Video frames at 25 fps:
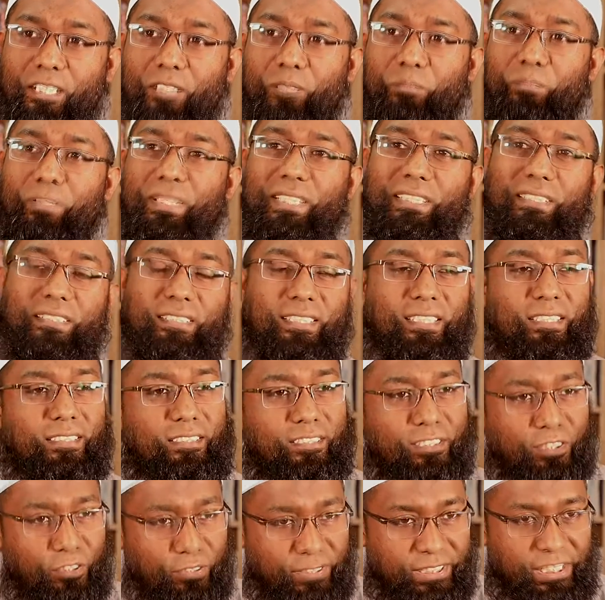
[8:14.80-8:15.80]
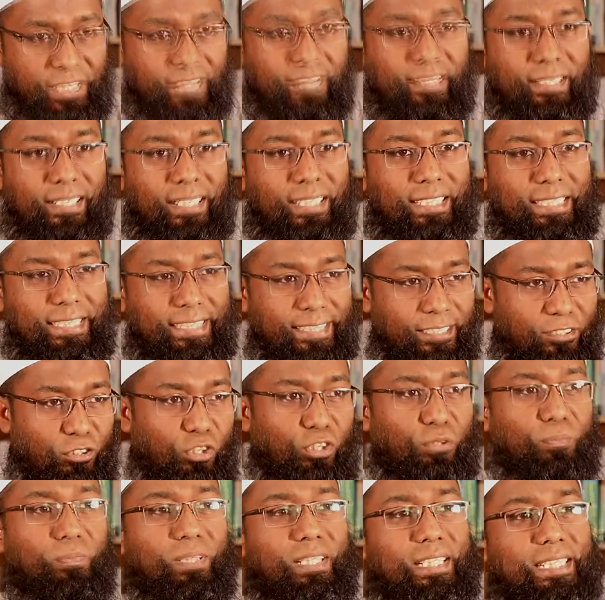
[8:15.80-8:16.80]
But generally,
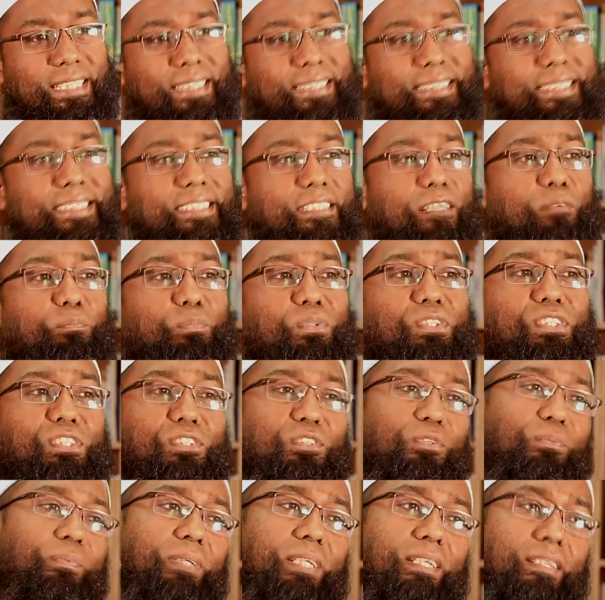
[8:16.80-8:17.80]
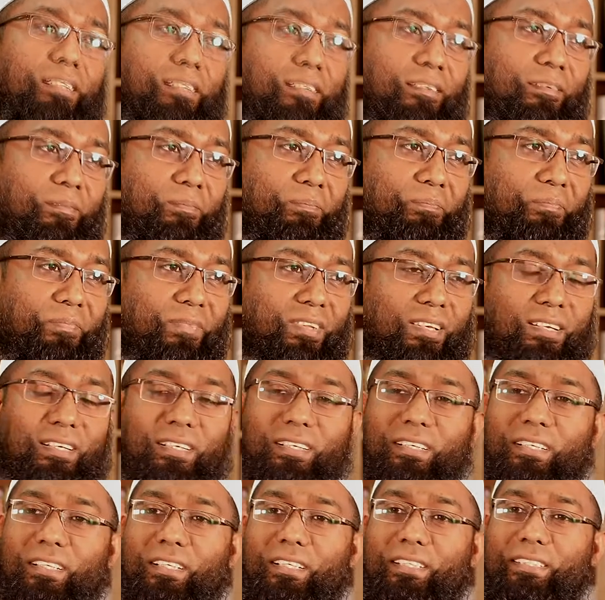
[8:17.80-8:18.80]
normally it is supposed to be,
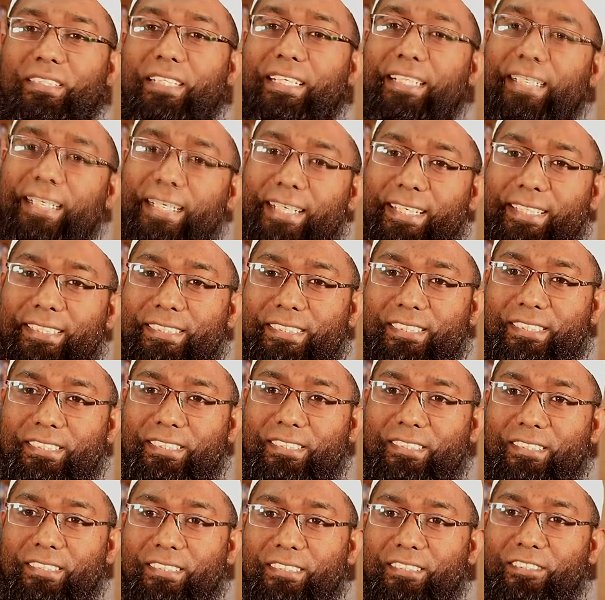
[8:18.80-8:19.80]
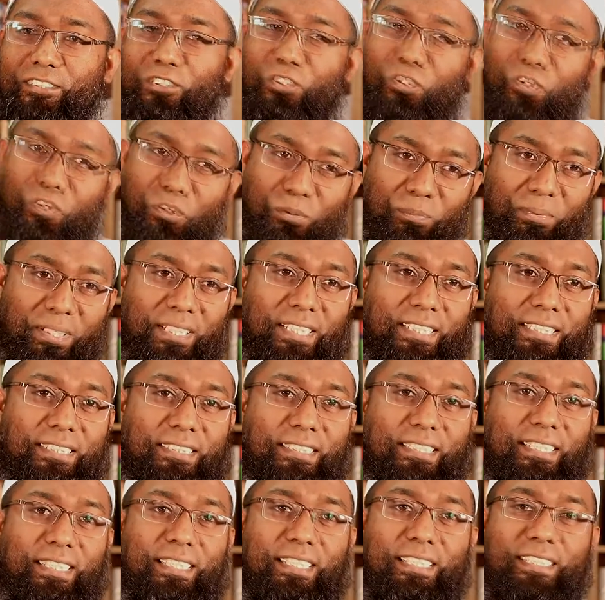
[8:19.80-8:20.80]
the kids, normally
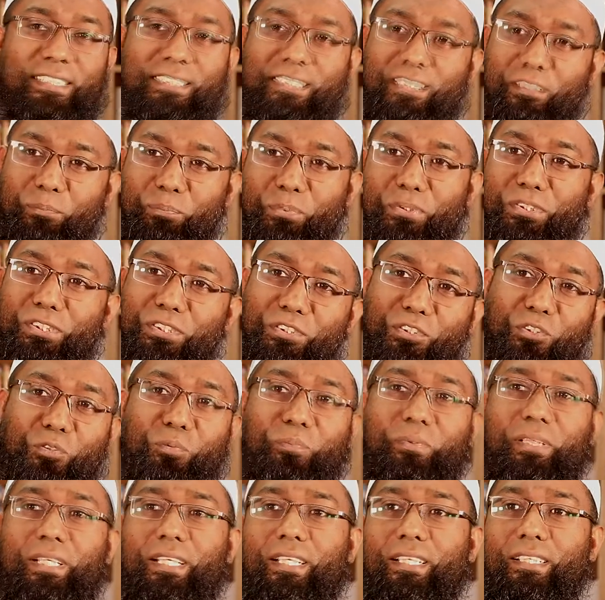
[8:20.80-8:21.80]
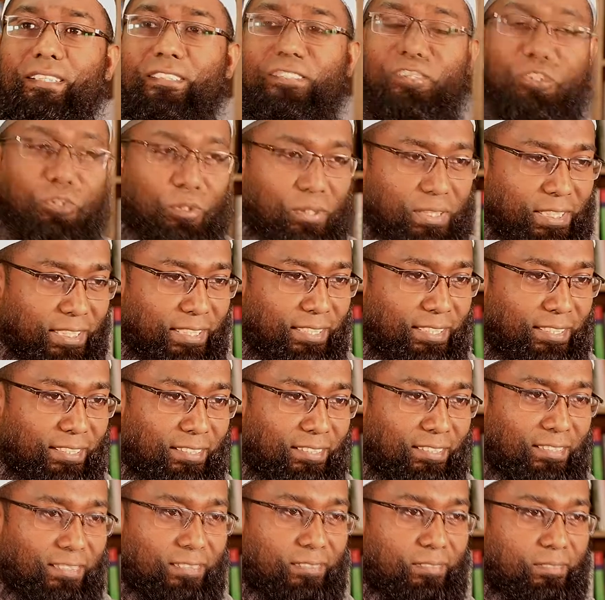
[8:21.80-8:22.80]
they supposed to be naughty,
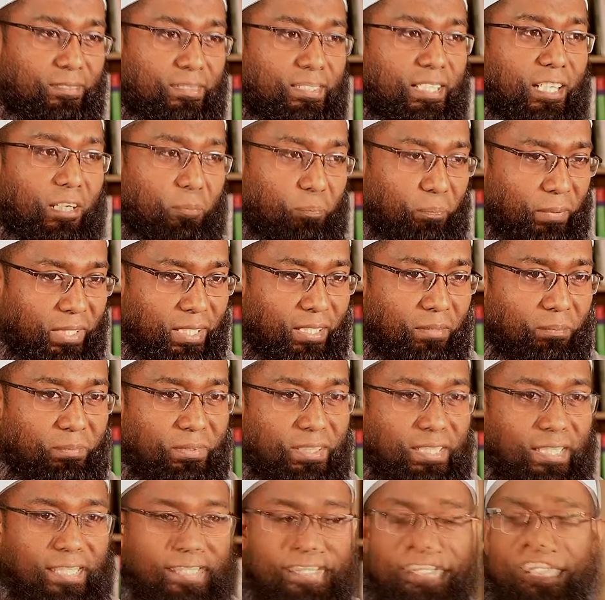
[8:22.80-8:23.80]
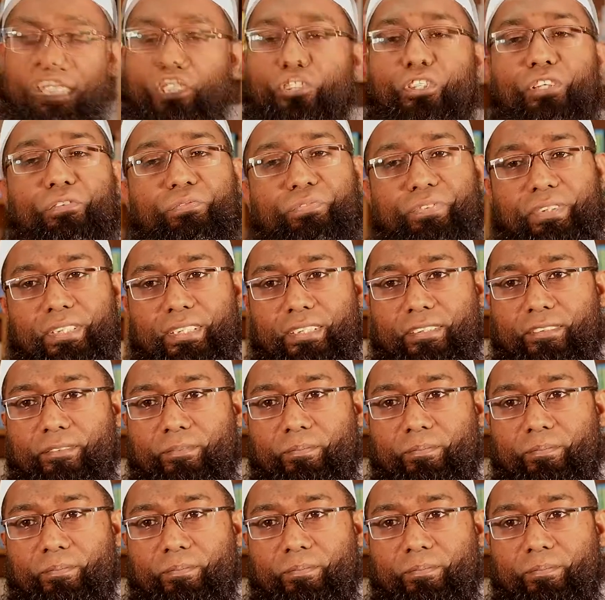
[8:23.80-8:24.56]
abrupt and swift.